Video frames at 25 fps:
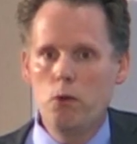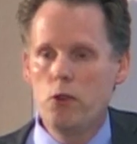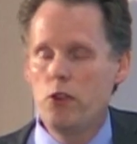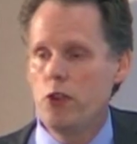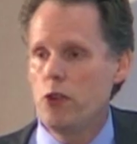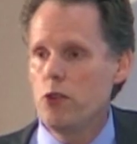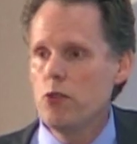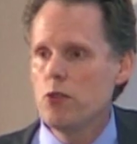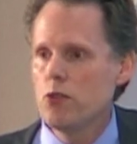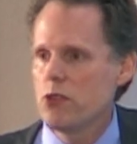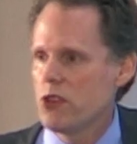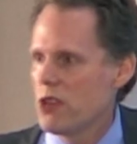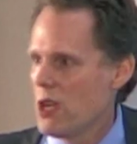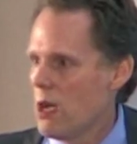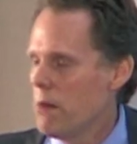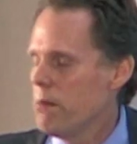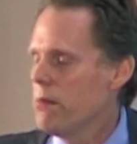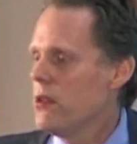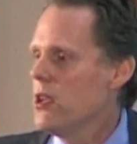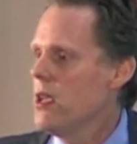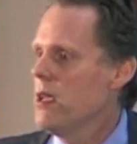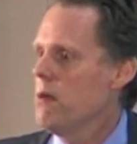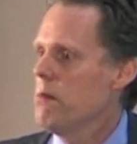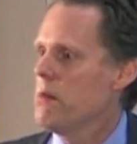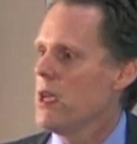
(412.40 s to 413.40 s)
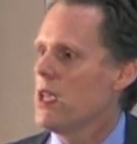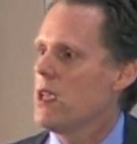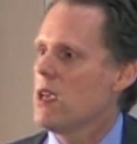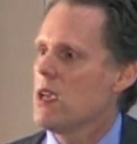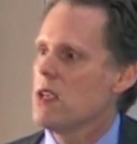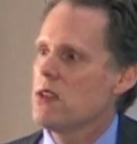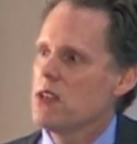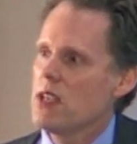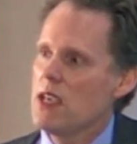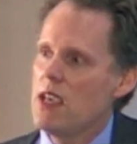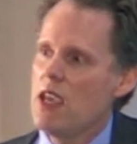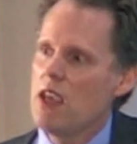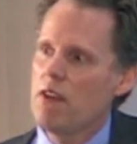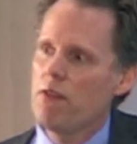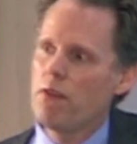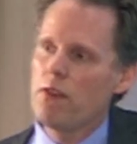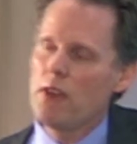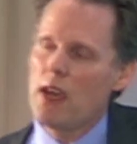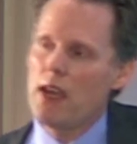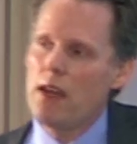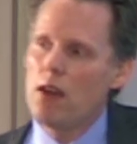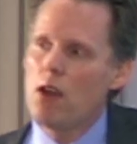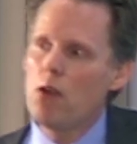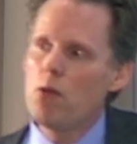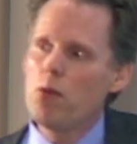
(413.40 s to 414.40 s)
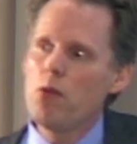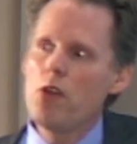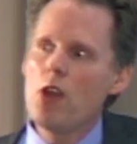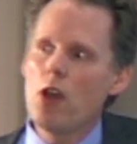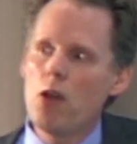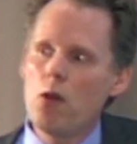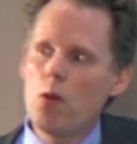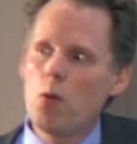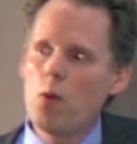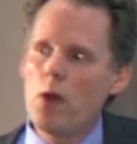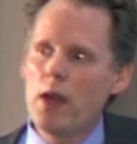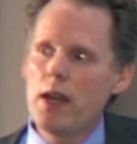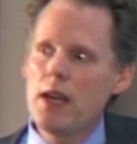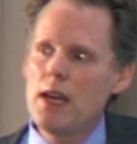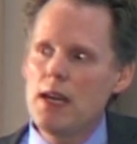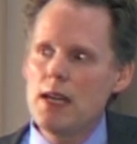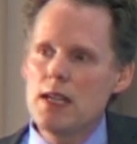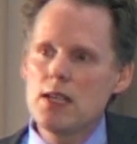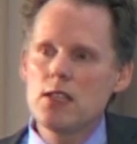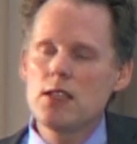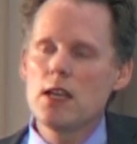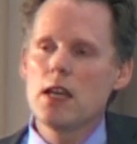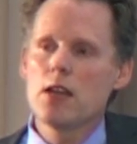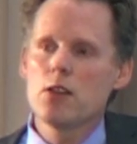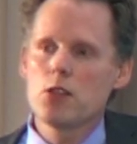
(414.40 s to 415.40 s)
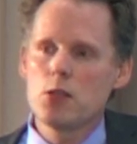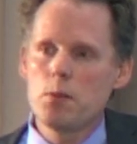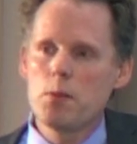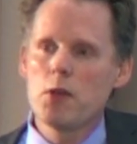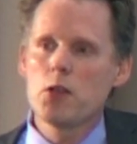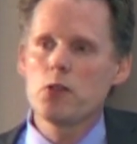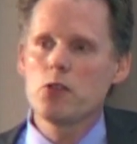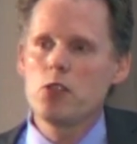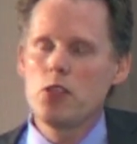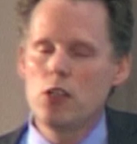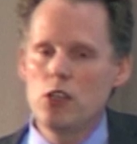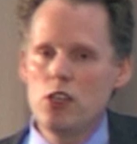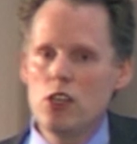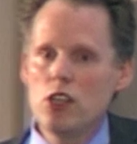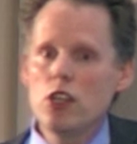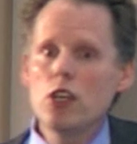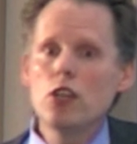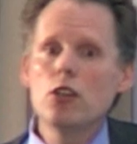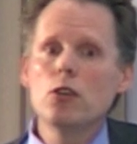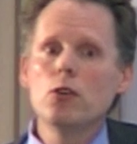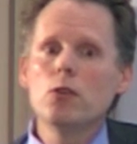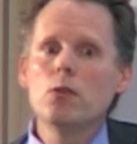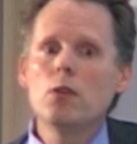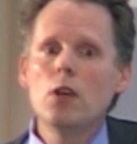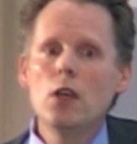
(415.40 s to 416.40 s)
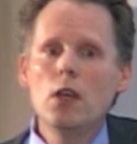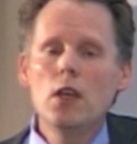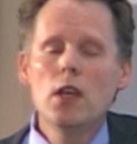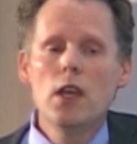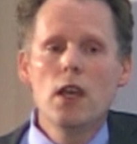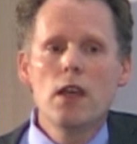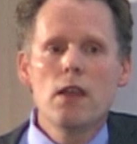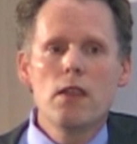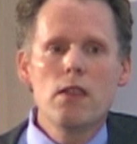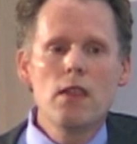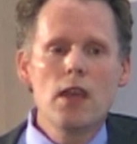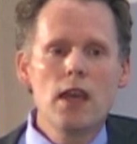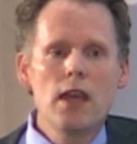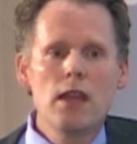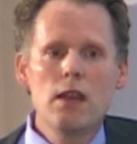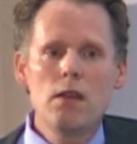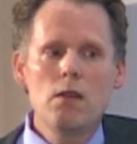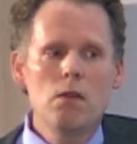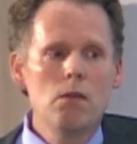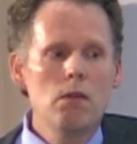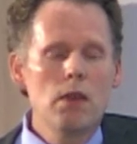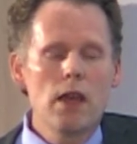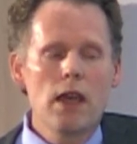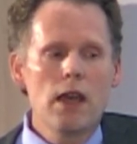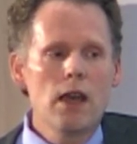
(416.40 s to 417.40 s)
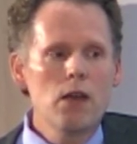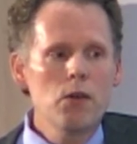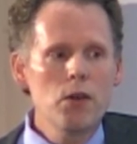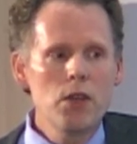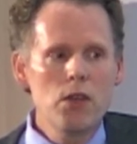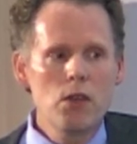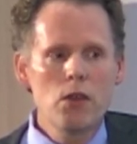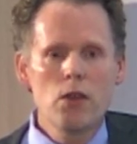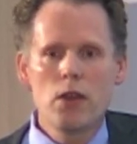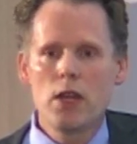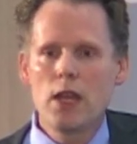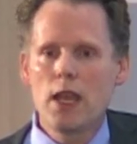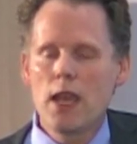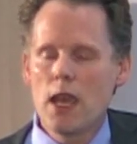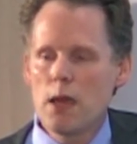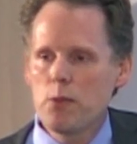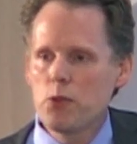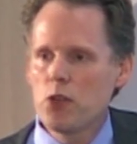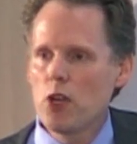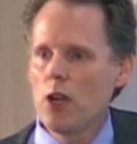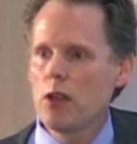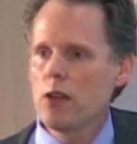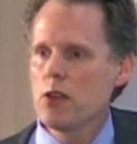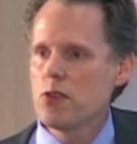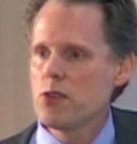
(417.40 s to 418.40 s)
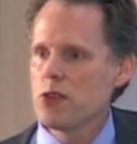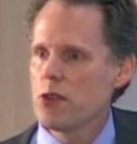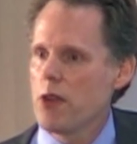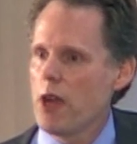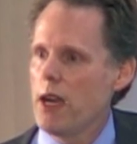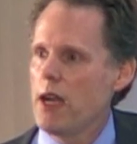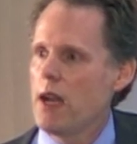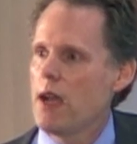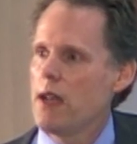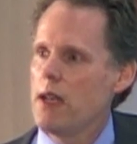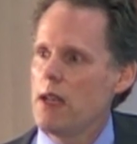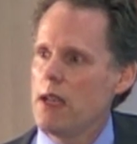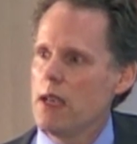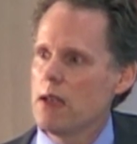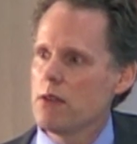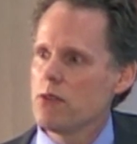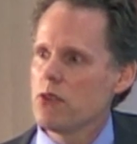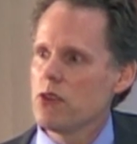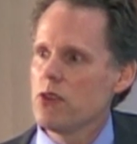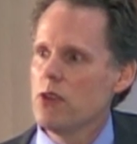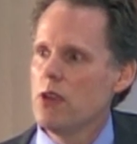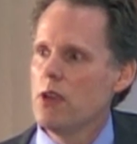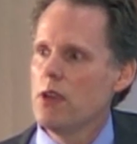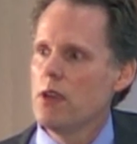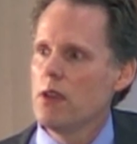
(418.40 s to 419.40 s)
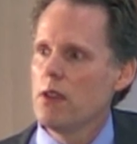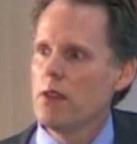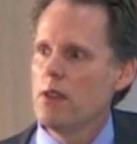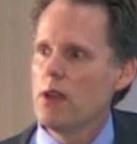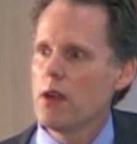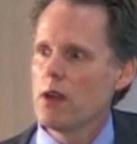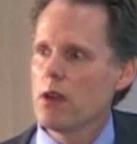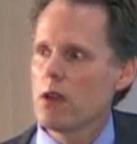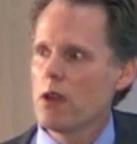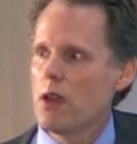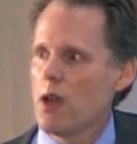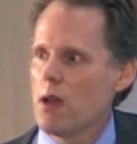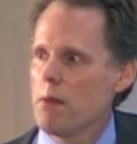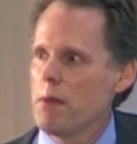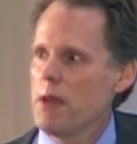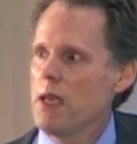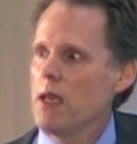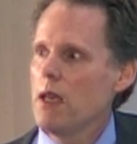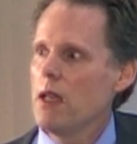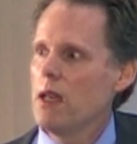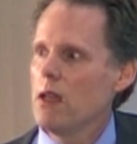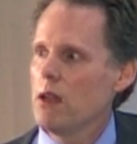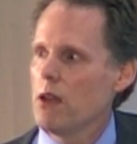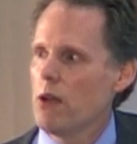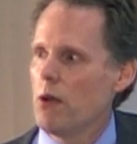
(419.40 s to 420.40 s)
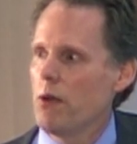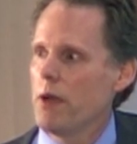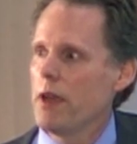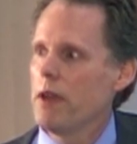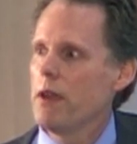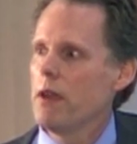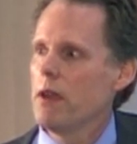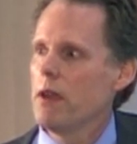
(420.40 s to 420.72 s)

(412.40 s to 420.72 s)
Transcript: do something? Because if they don't know what it is they're supposed to do, then how are you going to capture all those great ideas that are coming and going